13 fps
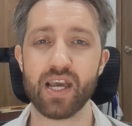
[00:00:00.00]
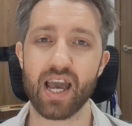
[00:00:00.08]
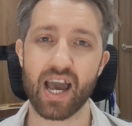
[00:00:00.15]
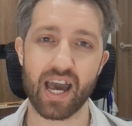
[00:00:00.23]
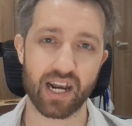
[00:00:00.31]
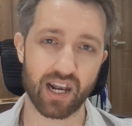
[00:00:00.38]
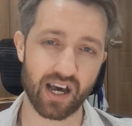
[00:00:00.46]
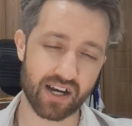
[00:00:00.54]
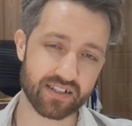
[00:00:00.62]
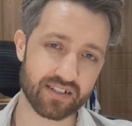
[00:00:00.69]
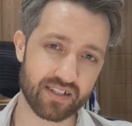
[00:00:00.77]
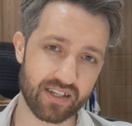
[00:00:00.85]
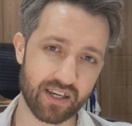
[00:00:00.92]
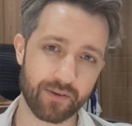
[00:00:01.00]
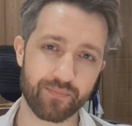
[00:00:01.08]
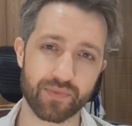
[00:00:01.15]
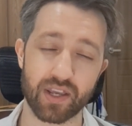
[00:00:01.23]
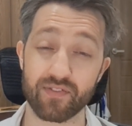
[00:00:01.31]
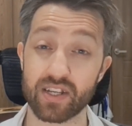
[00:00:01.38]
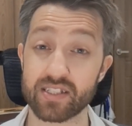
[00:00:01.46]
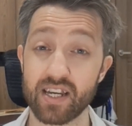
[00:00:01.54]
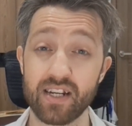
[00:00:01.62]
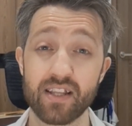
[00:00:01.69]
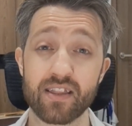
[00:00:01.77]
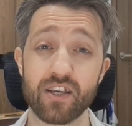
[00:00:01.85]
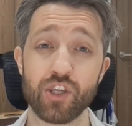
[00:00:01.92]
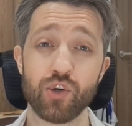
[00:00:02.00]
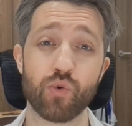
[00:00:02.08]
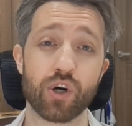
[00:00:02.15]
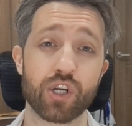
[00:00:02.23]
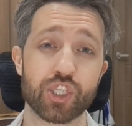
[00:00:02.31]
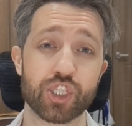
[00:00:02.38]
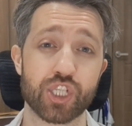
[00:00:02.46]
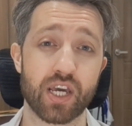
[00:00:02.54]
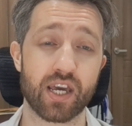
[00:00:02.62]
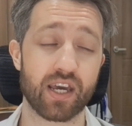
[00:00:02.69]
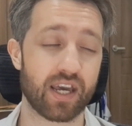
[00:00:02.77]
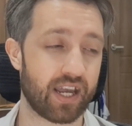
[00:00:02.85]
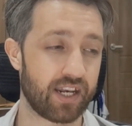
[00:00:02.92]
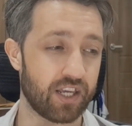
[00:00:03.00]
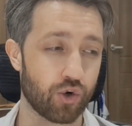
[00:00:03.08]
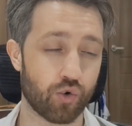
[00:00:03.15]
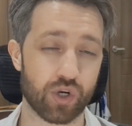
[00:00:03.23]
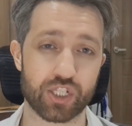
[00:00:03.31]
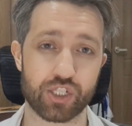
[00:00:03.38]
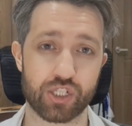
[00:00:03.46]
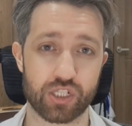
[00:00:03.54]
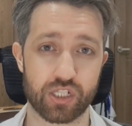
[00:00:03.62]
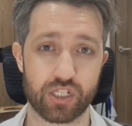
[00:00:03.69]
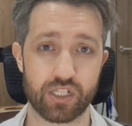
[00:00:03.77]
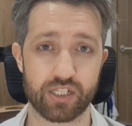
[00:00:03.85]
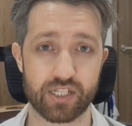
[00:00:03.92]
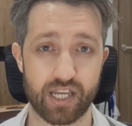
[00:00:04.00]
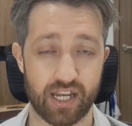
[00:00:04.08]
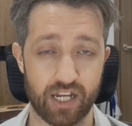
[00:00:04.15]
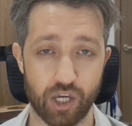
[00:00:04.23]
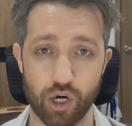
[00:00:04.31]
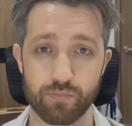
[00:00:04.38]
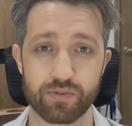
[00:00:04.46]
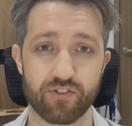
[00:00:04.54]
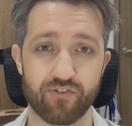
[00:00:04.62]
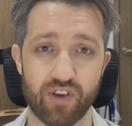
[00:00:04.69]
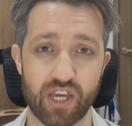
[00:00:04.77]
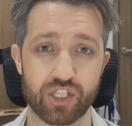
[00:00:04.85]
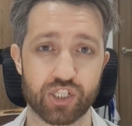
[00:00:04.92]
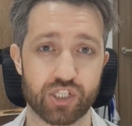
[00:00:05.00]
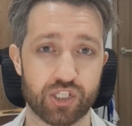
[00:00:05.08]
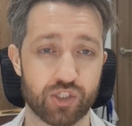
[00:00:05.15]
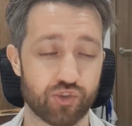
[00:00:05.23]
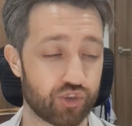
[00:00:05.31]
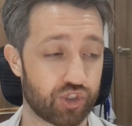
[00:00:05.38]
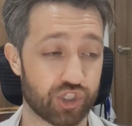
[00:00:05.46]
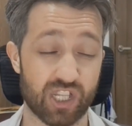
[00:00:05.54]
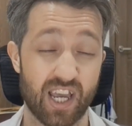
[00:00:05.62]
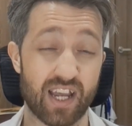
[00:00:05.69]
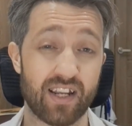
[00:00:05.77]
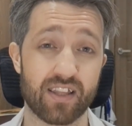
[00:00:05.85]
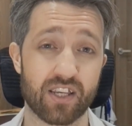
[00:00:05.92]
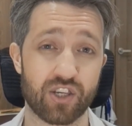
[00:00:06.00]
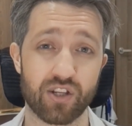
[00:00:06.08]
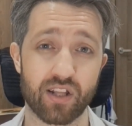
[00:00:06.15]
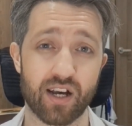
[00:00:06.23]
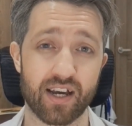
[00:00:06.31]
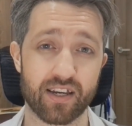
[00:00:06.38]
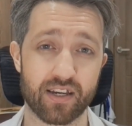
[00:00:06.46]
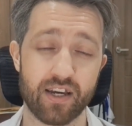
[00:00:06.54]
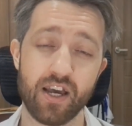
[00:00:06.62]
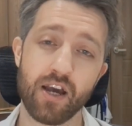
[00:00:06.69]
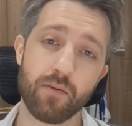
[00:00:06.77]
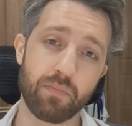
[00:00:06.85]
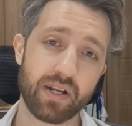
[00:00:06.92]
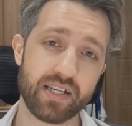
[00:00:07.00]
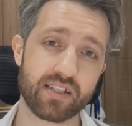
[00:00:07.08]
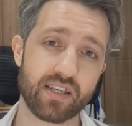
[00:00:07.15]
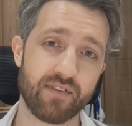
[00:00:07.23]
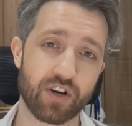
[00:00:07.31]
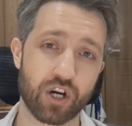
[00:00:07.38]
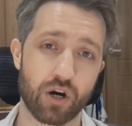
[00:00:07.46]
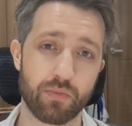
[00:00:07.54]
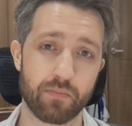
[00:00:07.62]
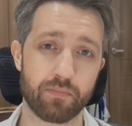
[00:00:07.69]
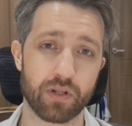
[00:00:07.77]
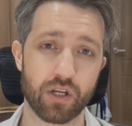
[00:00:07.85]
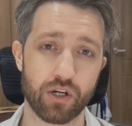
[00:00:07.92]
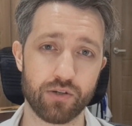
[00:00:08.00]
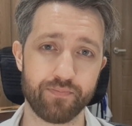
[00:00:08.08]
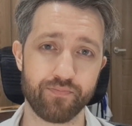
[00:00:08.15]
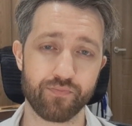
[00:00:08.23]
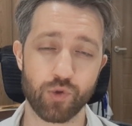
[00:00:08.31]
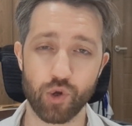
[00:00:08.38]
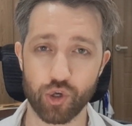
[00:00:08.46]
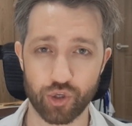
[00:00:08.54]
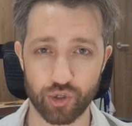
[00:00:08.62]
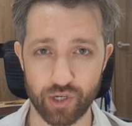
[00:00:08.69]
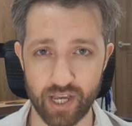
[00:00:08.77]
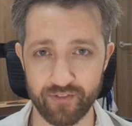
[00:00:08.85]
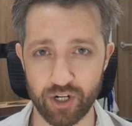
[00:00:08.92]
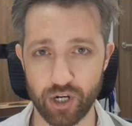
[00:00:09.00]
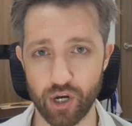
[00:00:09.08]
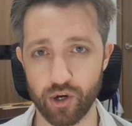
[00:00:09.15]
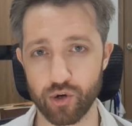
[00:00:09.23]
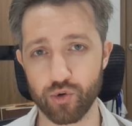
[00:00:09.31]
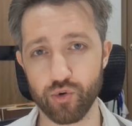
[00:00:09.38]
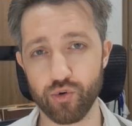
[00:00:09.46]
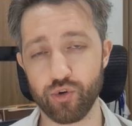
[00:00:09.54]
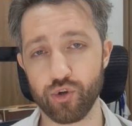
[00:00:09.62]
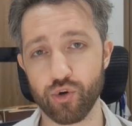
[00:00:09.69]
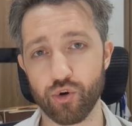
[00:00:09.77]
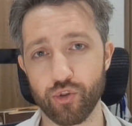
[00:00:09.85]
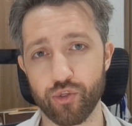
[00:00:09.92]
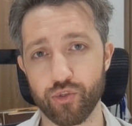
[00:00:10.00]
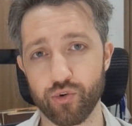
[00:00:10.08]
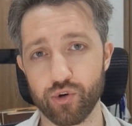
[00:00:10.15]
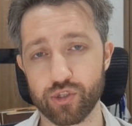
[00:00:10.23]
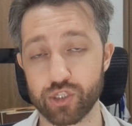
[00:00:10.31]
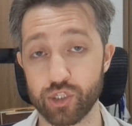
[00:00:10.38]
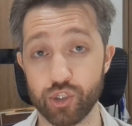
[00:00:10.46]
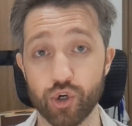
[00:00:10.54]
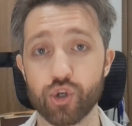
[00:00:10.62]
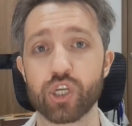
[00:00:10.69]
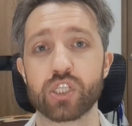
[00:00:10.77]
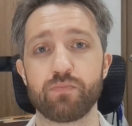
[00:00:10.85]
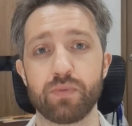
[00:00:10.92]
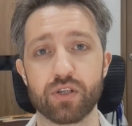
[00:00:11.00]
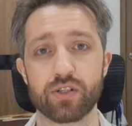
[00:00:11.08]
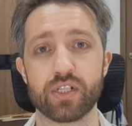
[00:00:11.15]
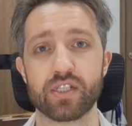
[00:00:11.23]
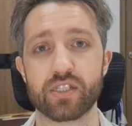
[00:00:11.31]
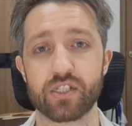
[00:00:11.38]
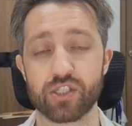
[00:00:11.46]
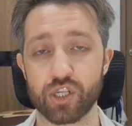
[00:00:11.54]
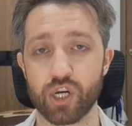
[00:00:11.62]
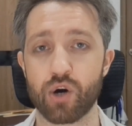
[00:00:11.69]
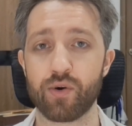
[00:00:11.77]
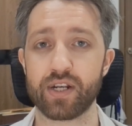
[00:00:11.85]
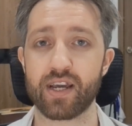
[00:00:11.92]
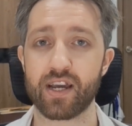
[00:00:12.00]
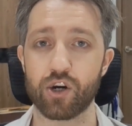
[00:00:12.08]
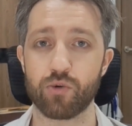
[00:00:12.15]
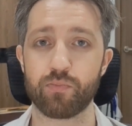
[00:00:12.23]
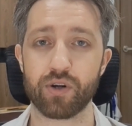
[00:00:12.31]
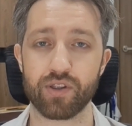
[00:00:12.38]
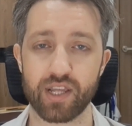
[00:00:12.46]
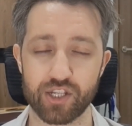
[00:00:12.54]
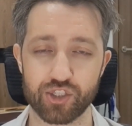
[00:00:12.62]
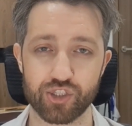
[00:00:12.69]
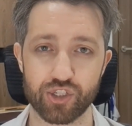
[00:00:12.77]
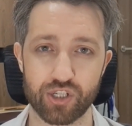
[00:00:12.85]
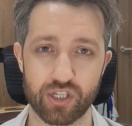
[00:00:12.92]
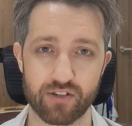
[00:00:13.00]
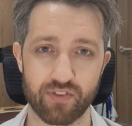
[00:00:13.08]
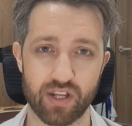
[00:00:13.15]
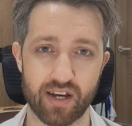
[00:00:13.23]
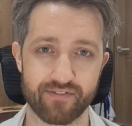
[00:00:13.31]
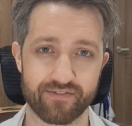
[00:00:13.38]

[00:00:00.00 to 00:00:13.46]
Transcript: And lastly, if there's anything you want to share, any questions, any observations, or just anything you like, please leave a comment below. You never know who your thoughts and your experiences are going to help on their journey of life.